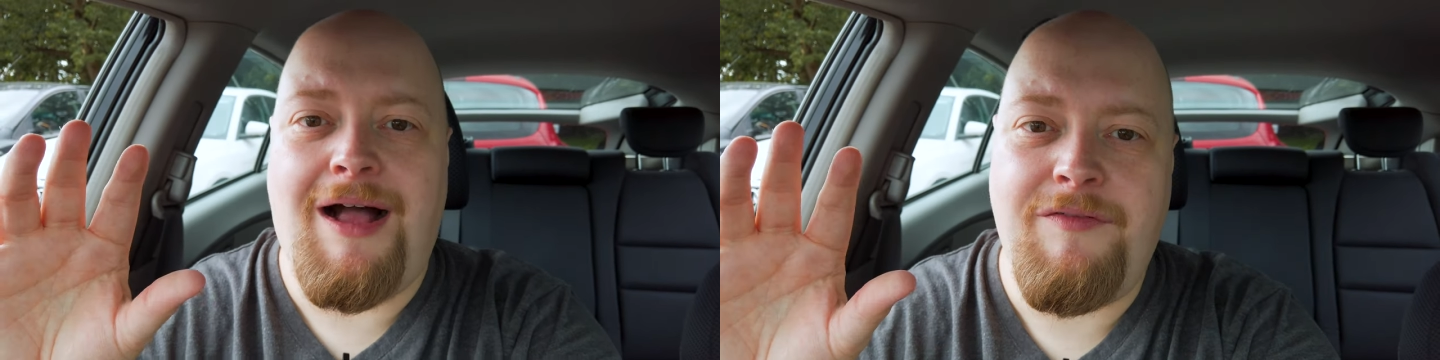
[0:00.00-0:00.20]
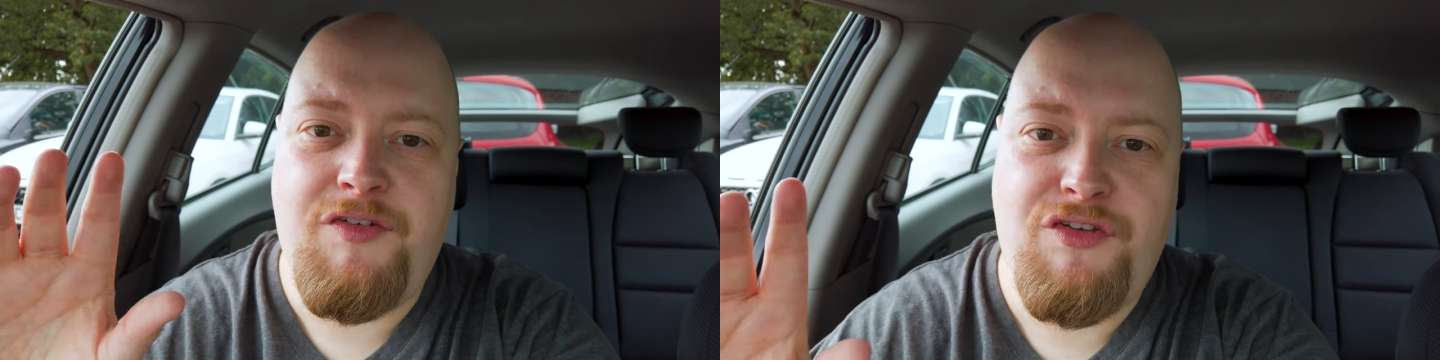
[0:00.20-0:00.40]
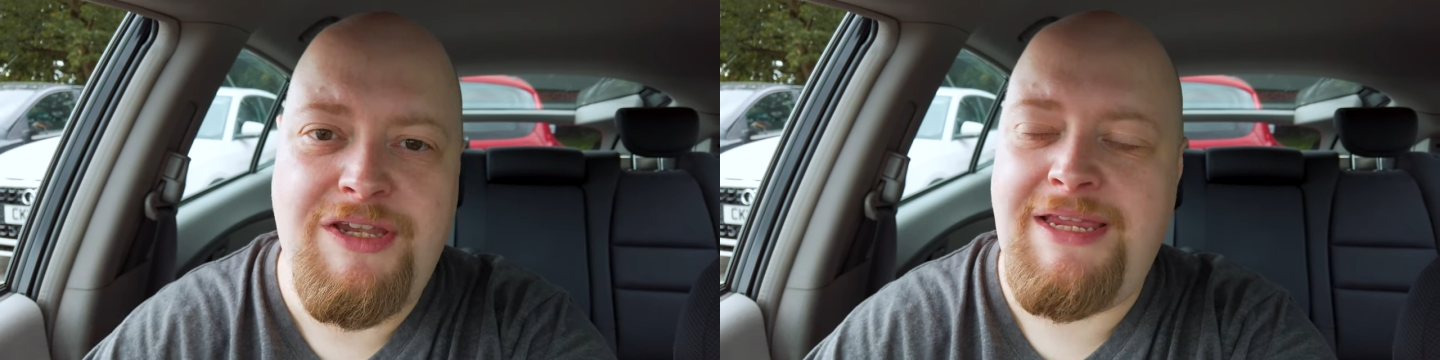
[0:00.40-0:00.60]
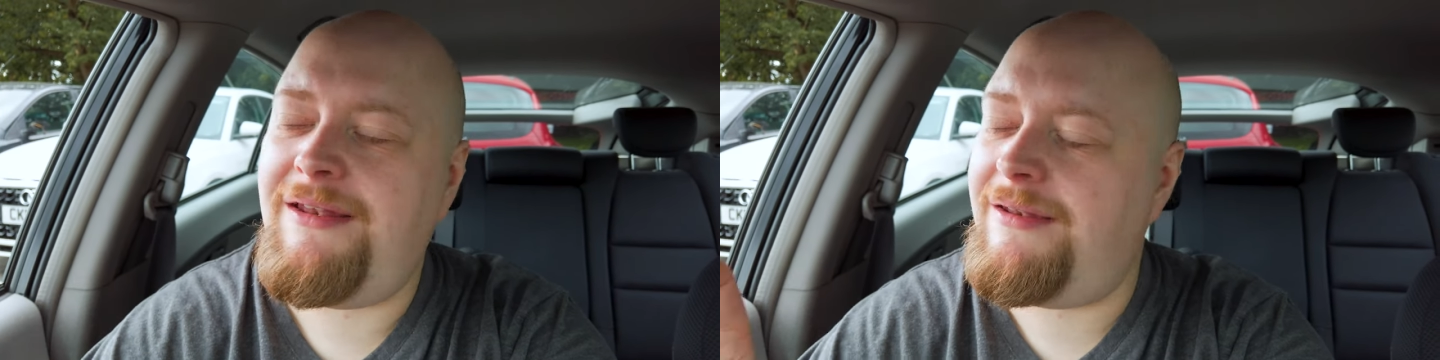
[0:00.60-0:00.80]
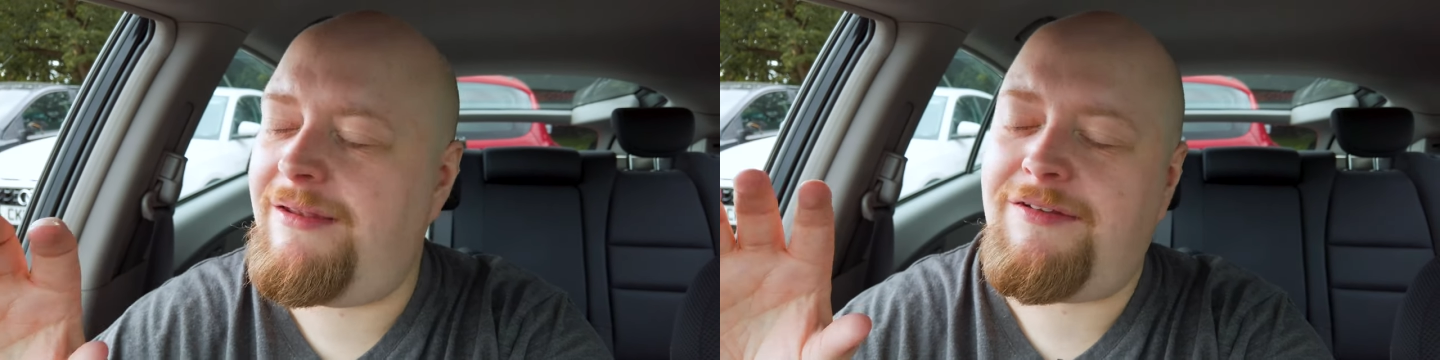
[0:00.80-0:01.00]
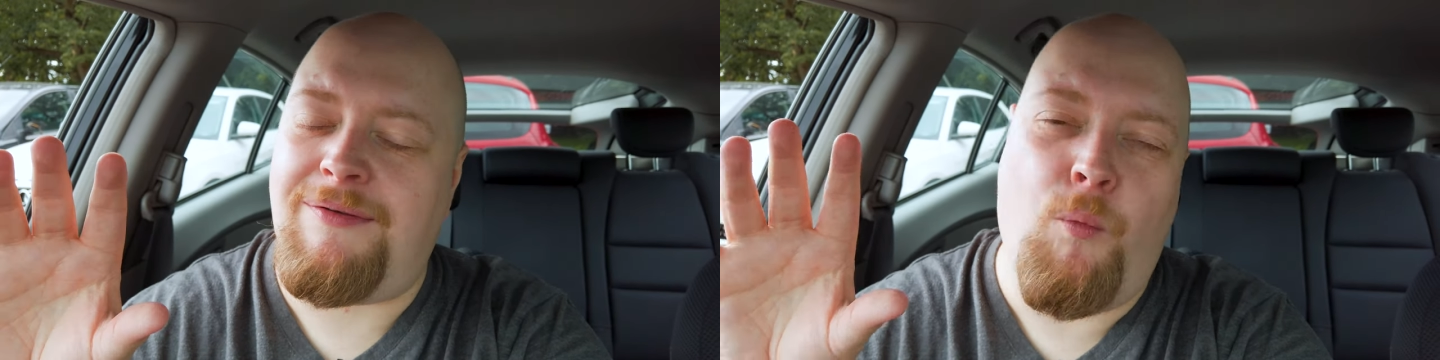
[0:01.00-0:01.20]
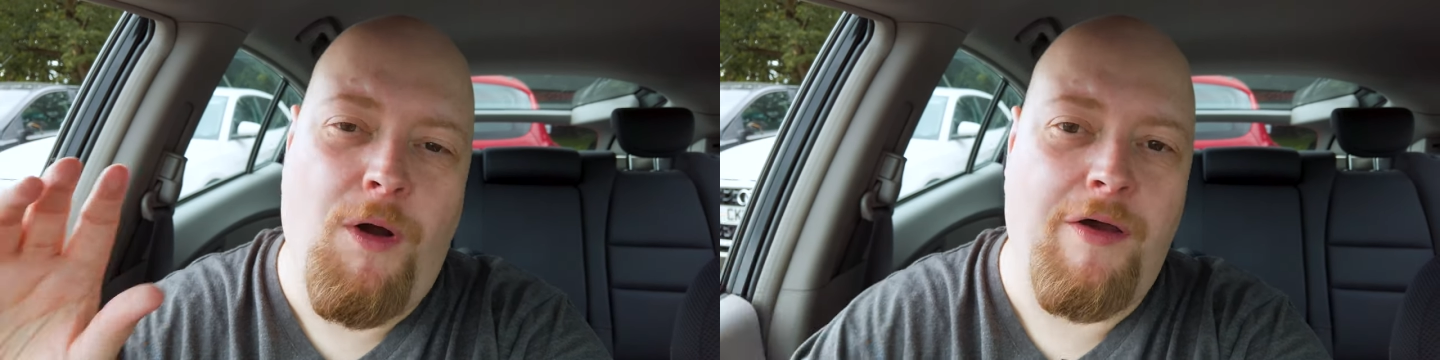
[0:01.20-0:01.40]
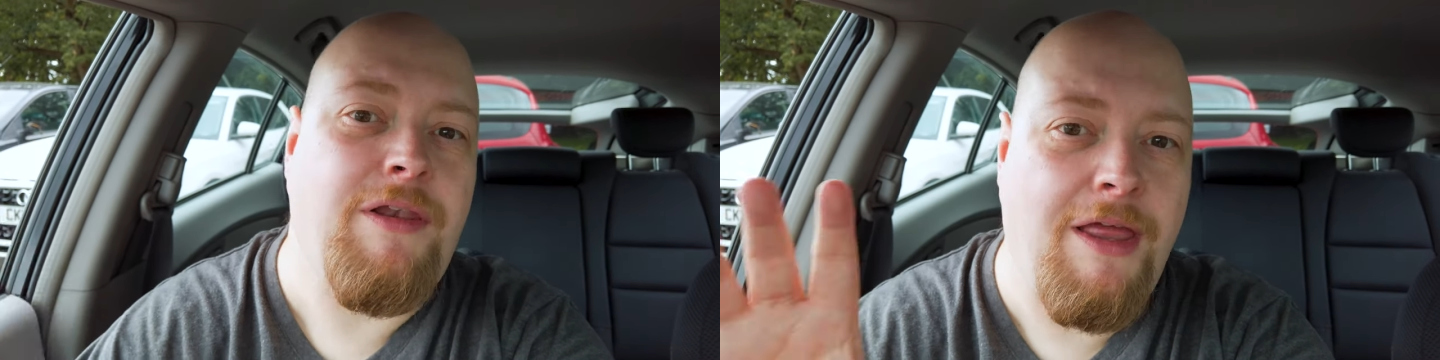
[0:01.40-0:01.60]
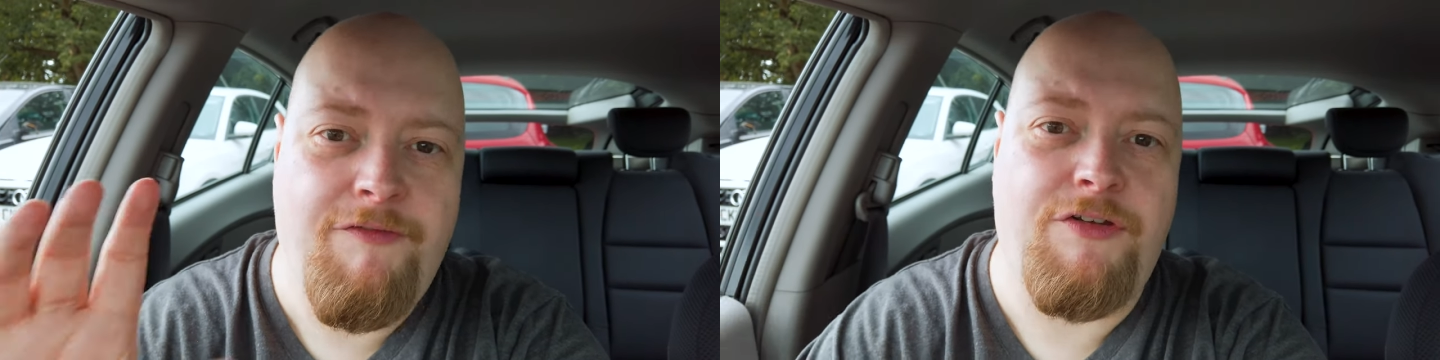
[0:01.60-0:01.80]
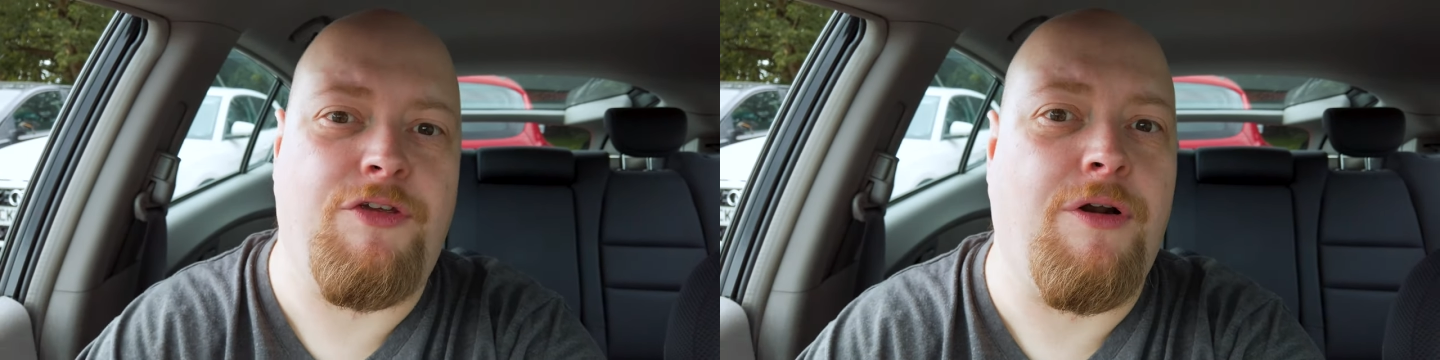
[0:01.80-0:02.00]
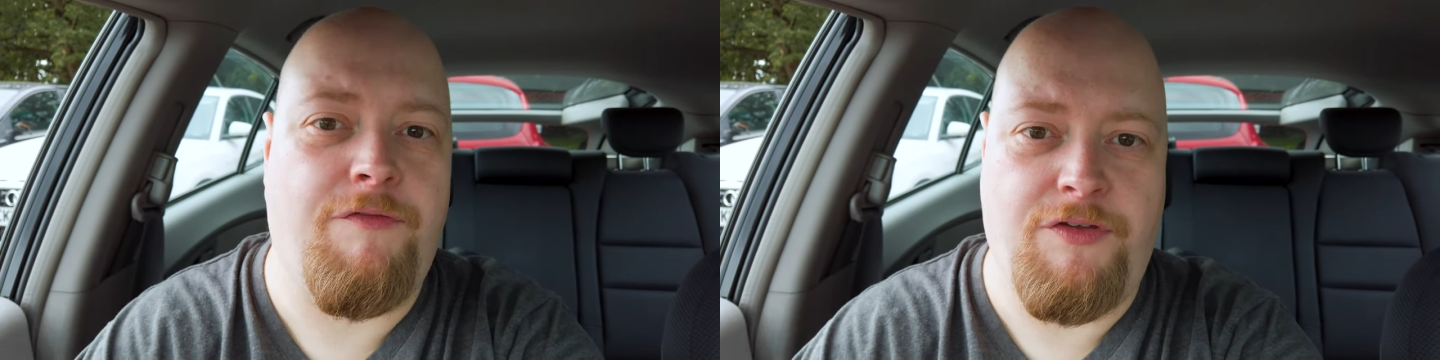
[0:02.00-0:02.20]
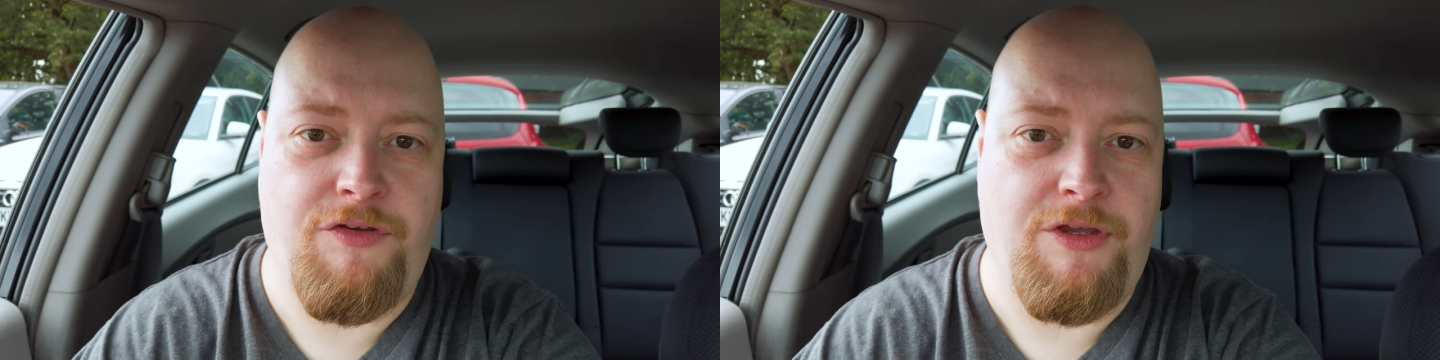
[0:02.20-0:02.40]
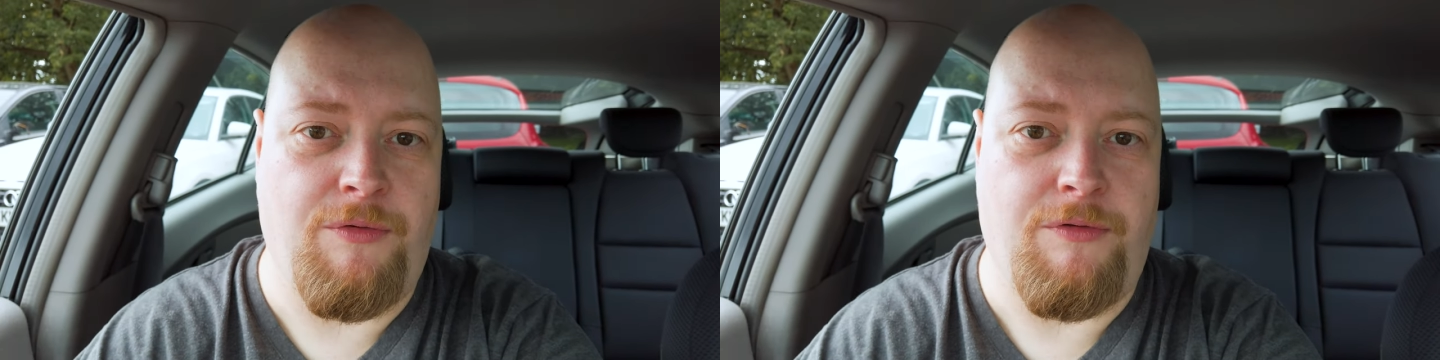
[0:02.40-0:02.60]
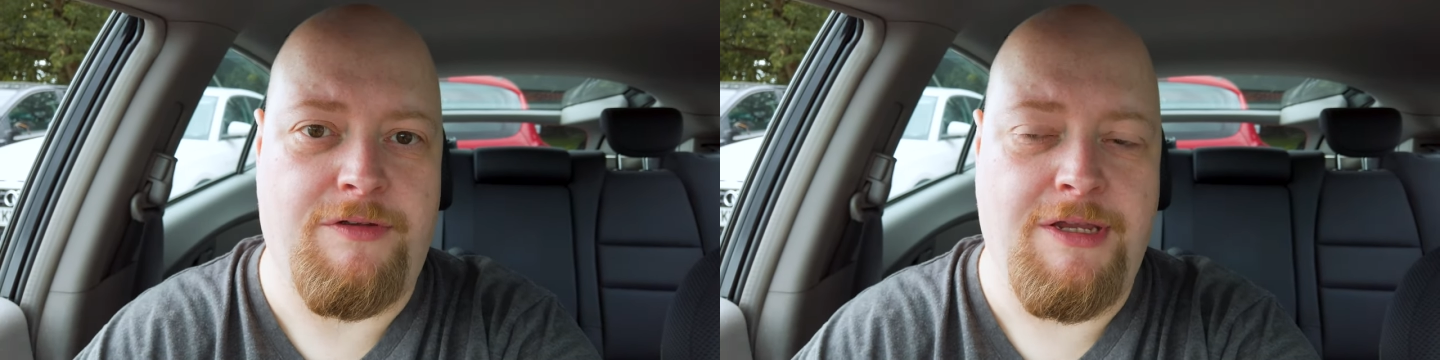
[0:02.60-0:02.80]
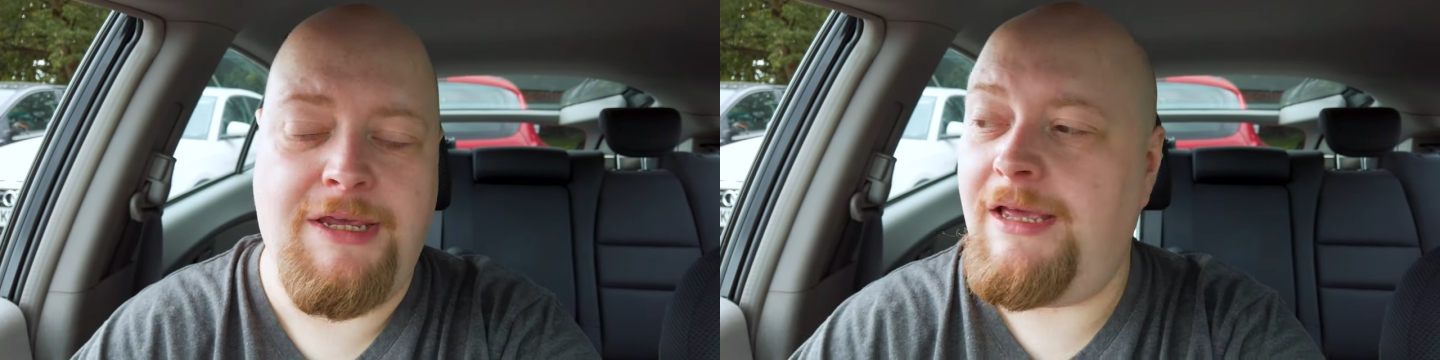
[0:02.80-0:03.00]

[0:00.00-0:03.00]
I've seen some wildlife photographers use.